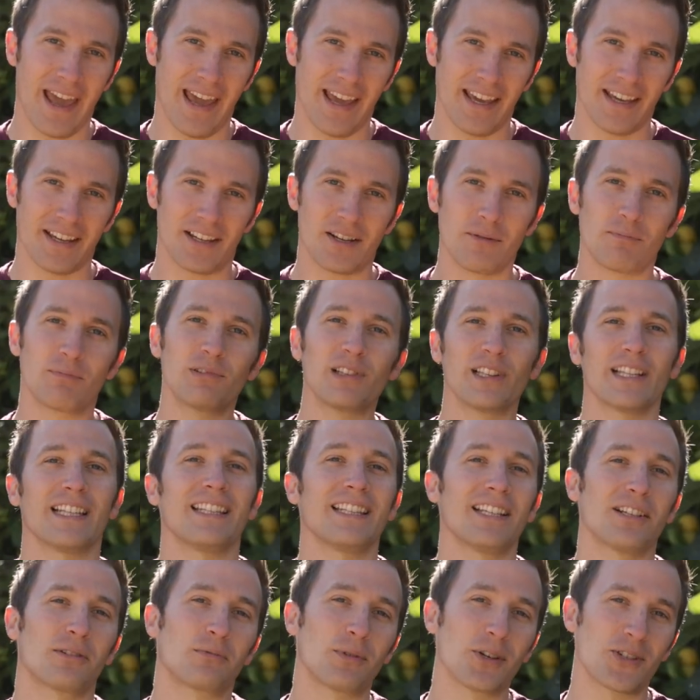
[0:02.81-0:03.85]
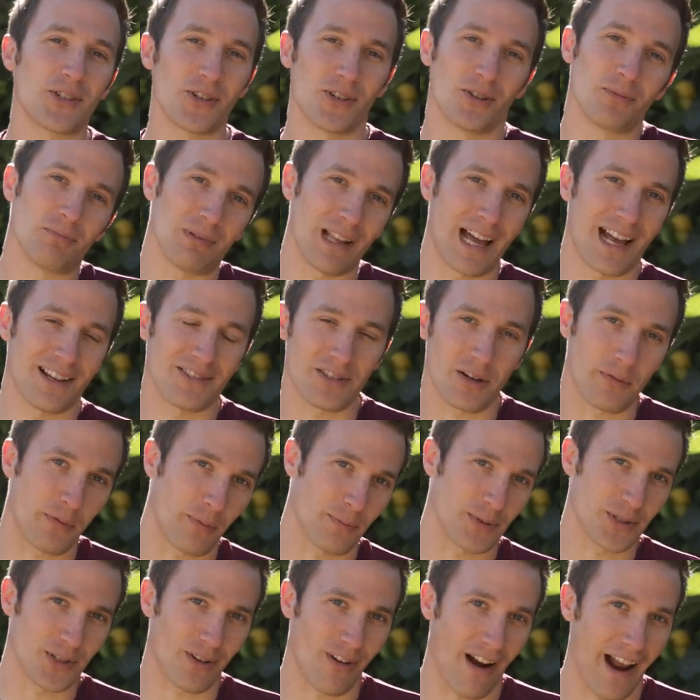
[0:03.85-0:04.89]
a completely original blaster
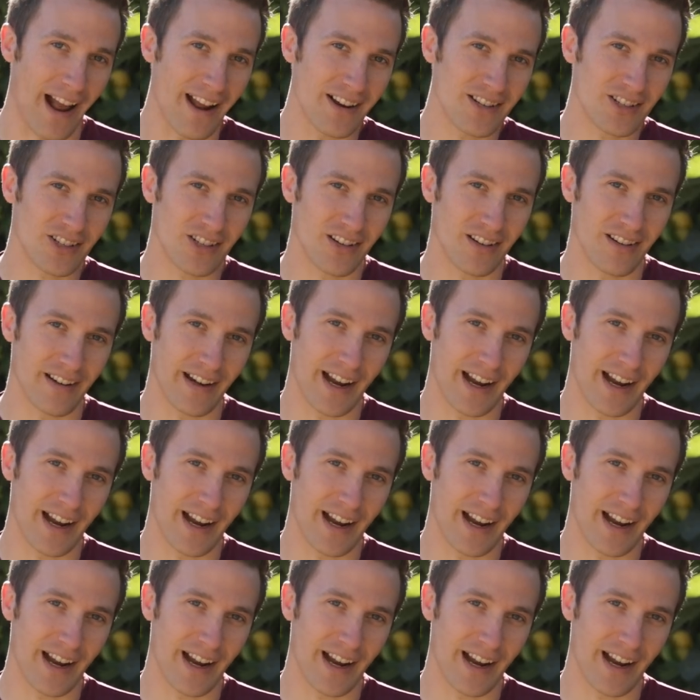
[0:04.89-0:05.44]
from scratch.